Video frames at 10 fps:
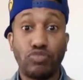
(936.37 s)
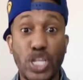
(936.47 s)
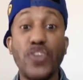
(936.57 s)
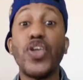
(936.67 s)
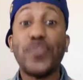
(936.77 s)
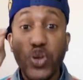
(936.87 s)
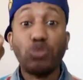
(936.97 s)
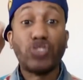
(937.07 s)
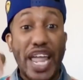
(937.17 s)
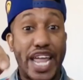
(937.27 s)
you you, you
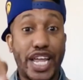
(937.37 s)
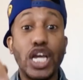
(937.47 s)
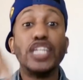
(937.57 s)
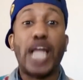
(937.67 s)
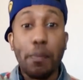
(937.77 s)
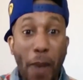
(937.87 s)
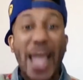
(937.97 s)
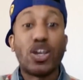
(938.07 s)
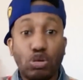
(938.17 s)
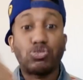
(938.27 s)
think that
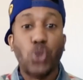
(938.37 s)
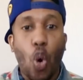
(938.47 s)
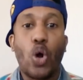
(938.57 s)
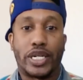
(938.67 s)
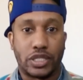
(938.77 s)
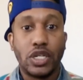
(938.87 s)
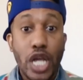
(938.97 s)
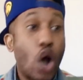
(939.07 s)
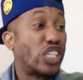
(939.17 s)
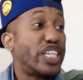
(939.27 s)
Michael Jordan
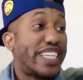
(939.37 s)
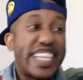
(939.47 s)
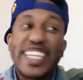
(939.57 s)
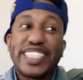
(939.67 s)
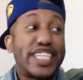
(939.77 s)
uh, is